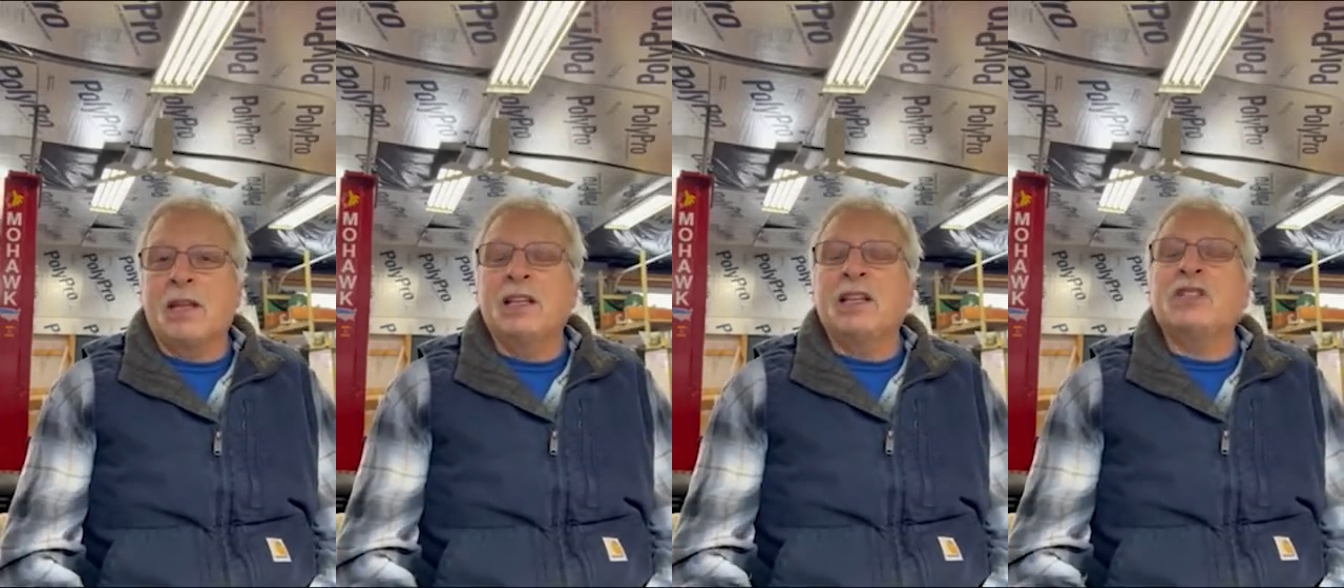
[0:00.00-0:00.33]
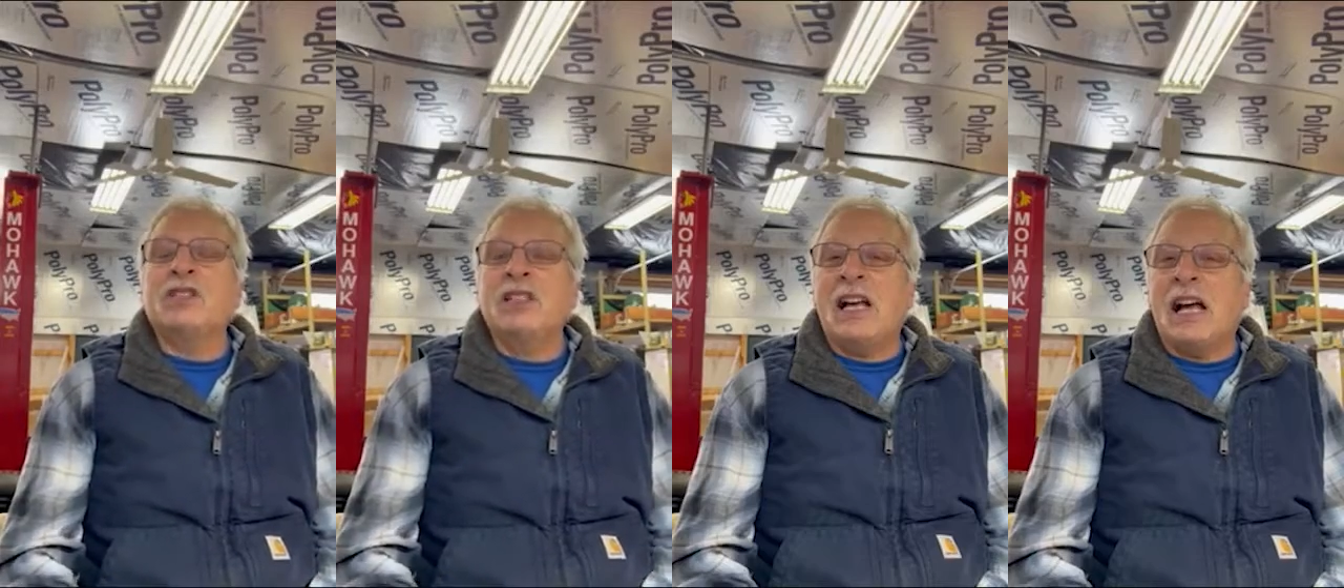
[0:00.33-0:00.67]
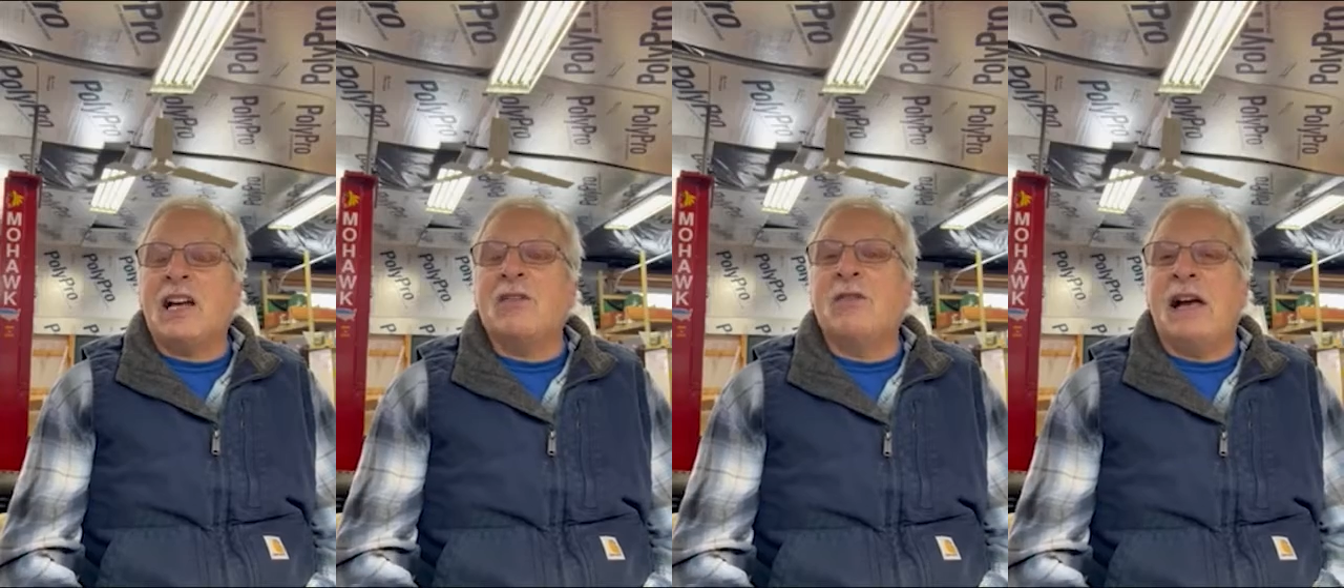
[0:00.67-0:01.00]
The
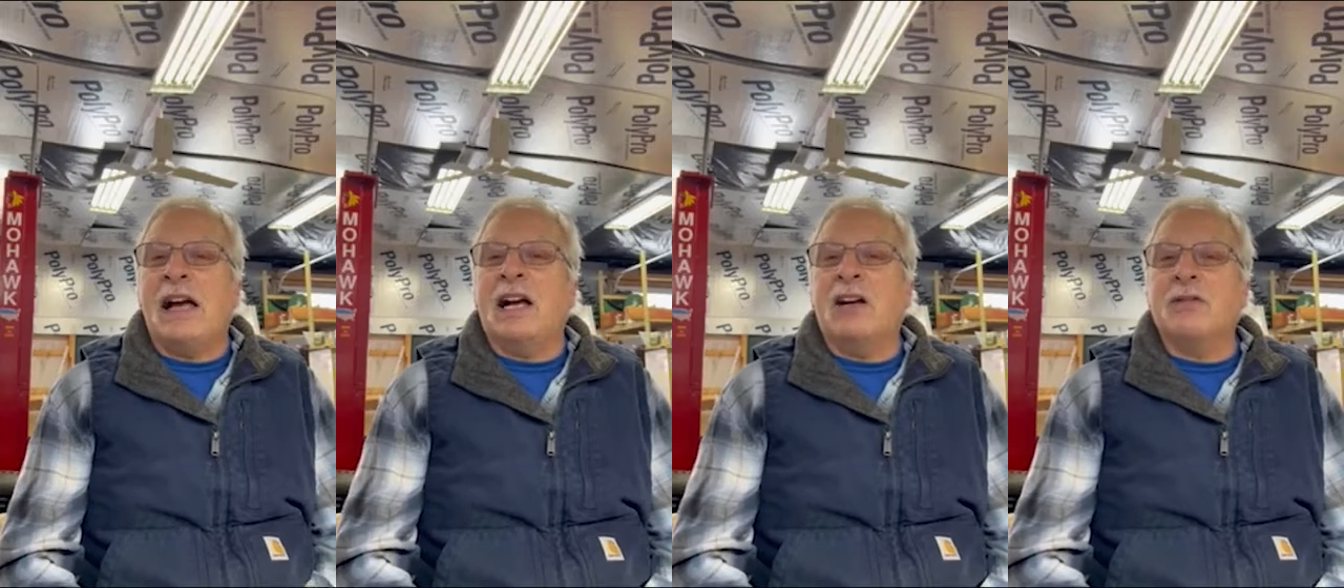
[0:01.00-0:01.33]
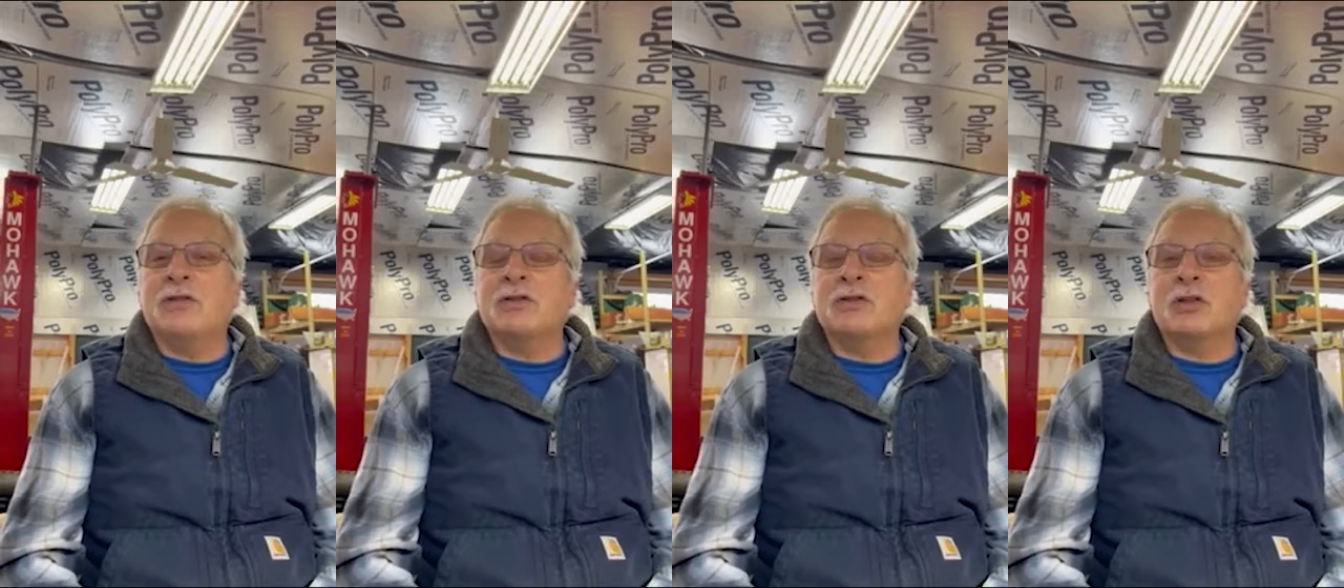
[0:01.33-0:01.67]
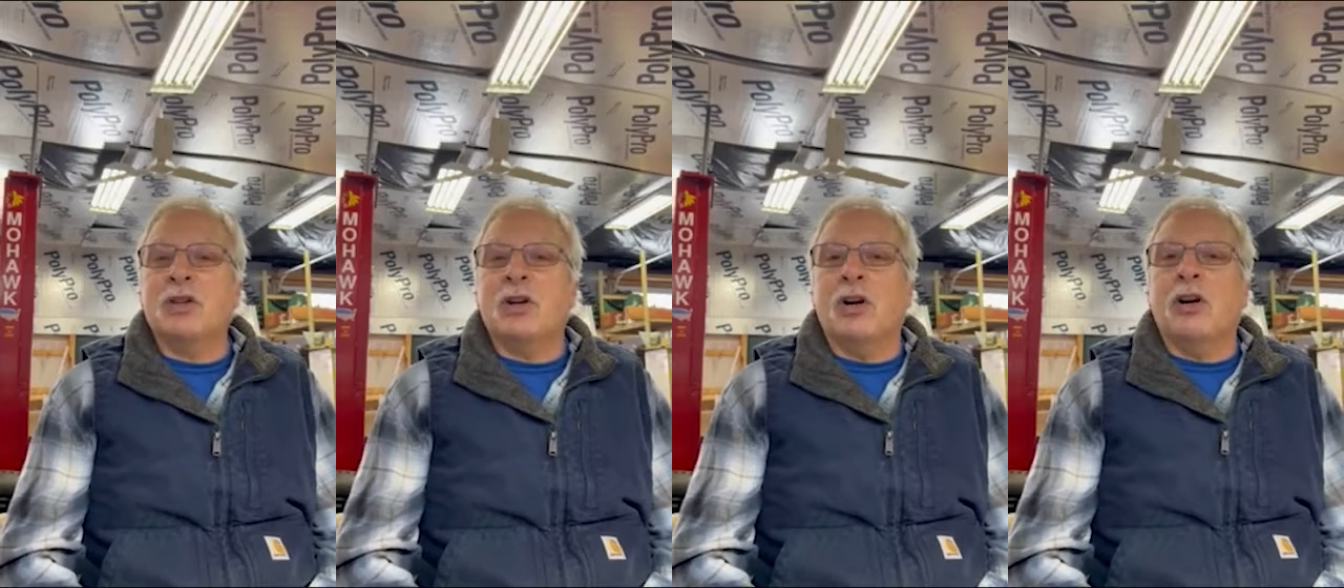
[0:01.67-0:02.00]
stock valves
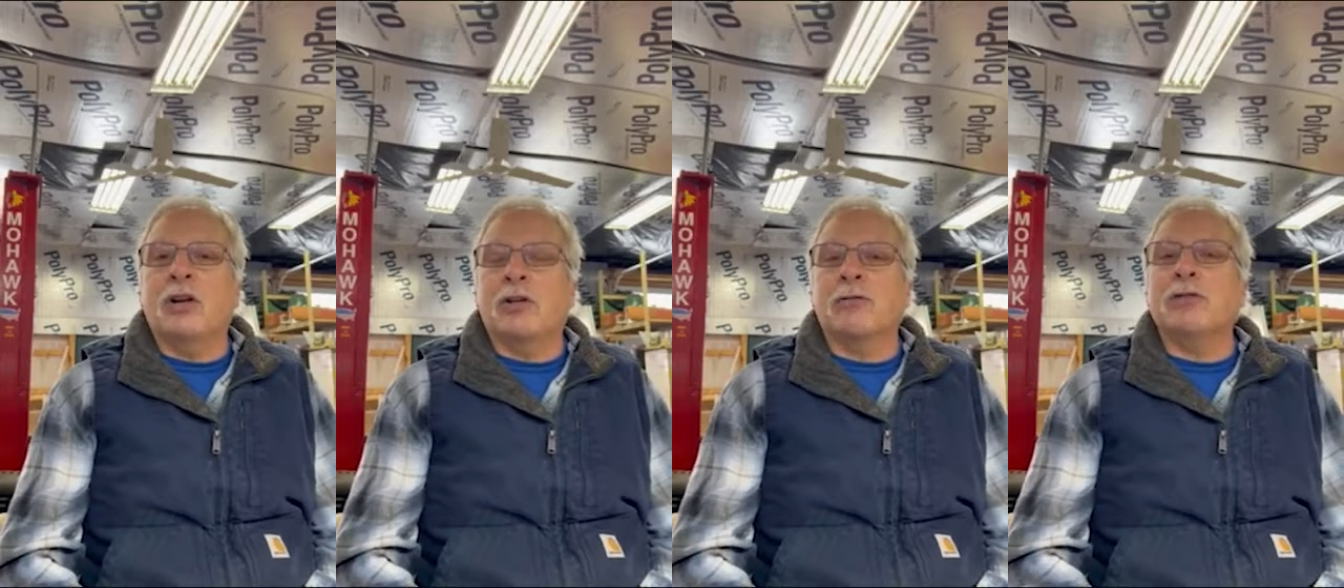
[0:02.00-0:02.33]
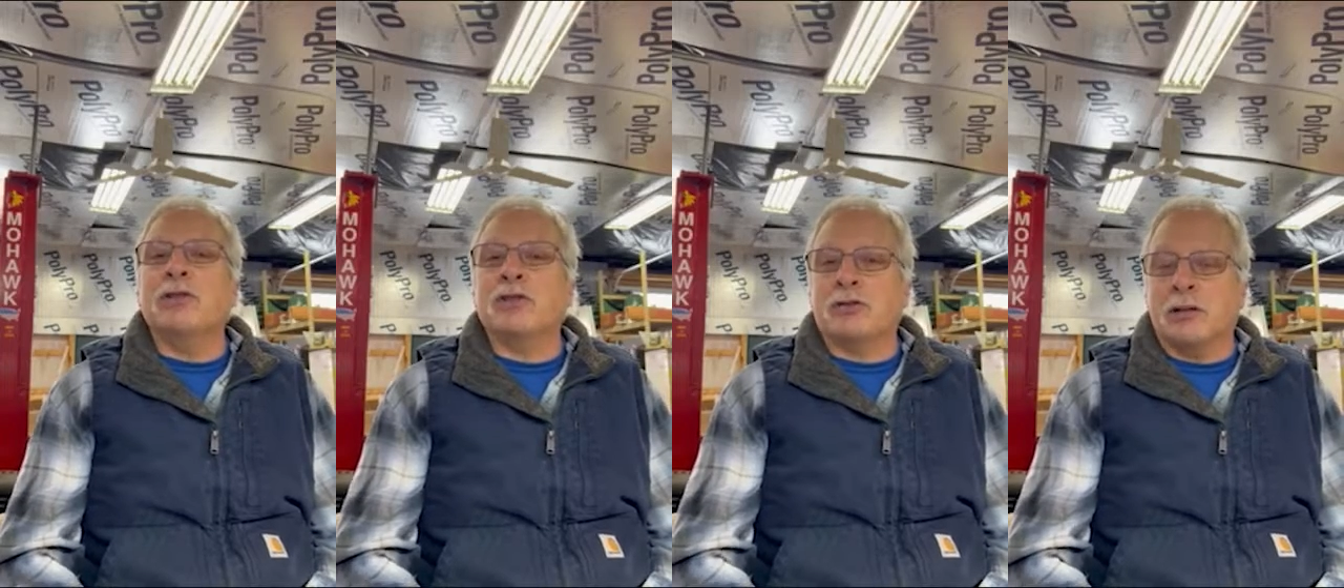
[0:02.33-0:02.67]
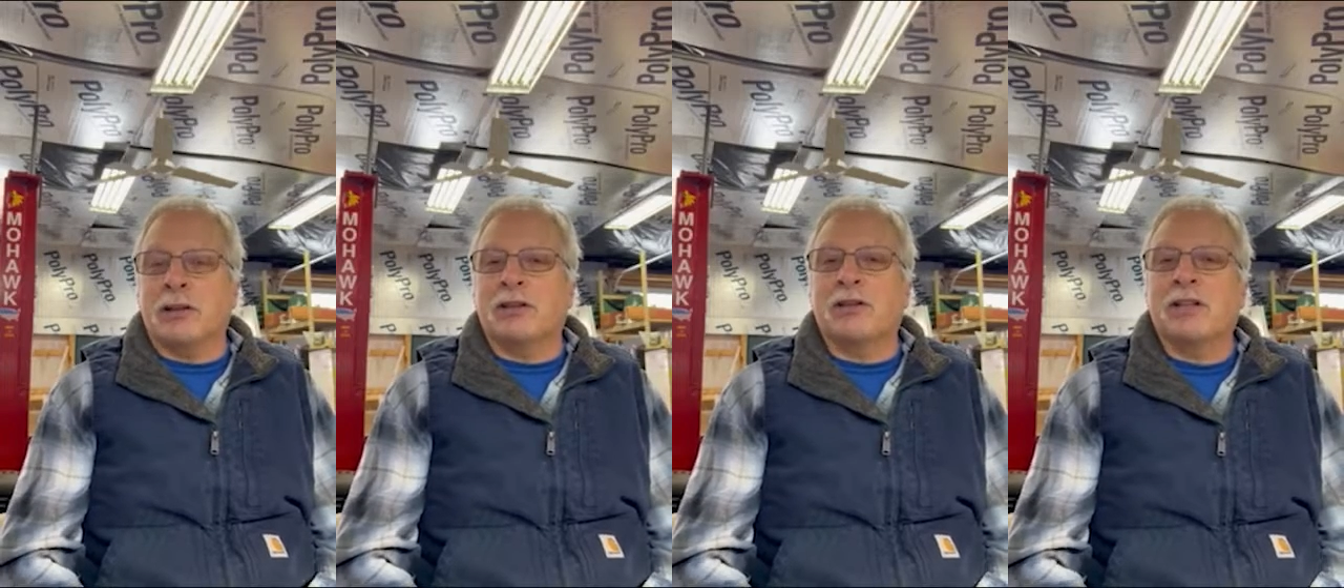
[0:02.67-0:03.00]
are the
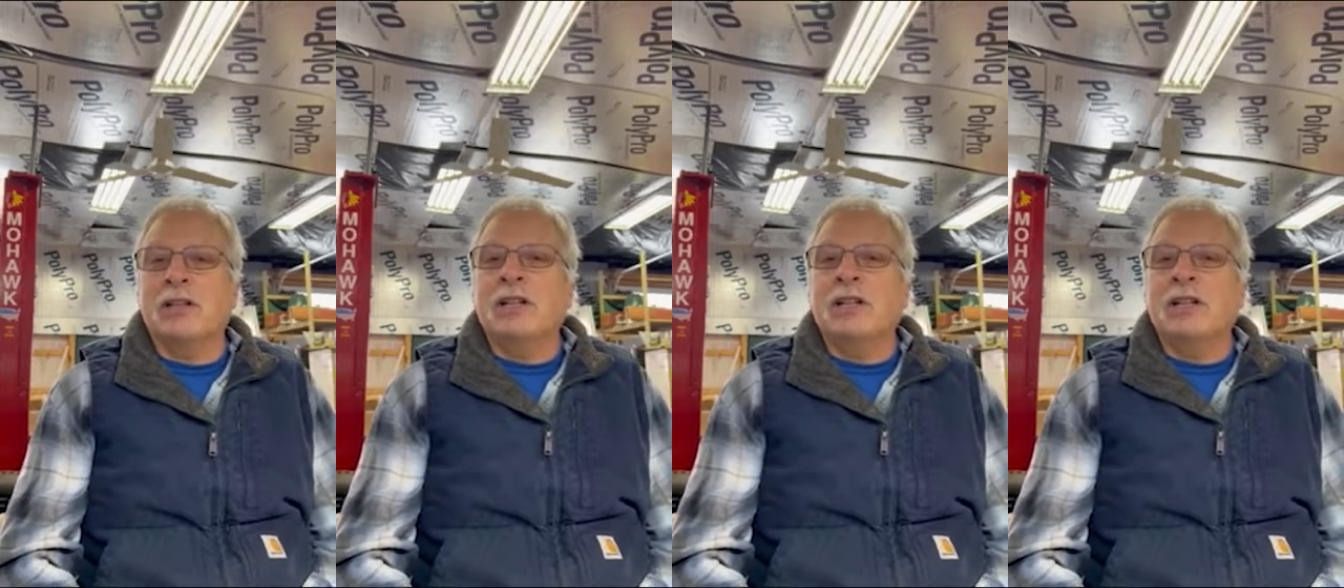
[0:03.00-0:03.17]
restrictor